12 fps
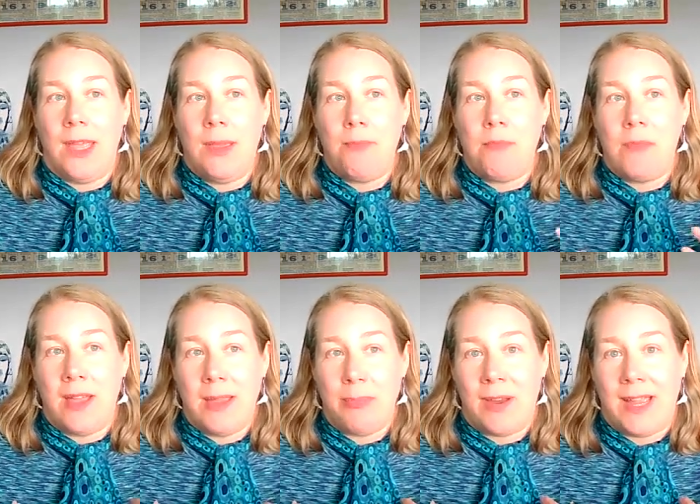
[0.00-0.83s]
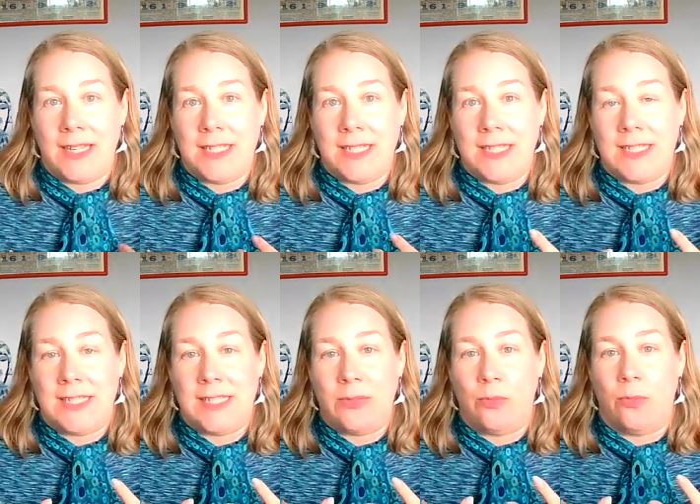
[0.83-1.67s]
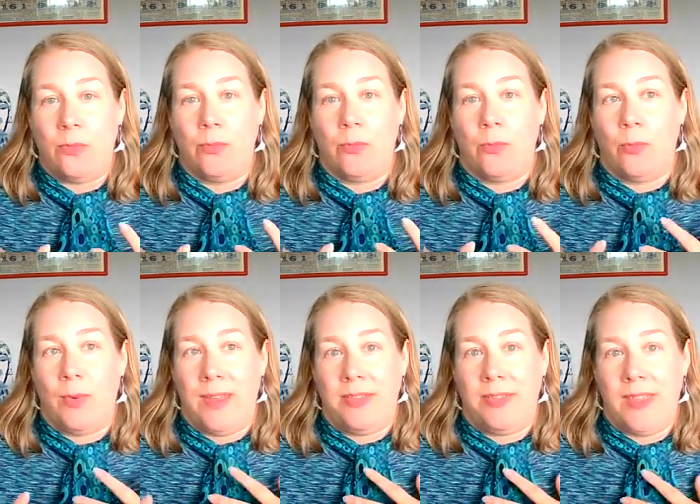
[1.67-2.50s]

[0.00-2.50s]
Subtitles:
in my practice with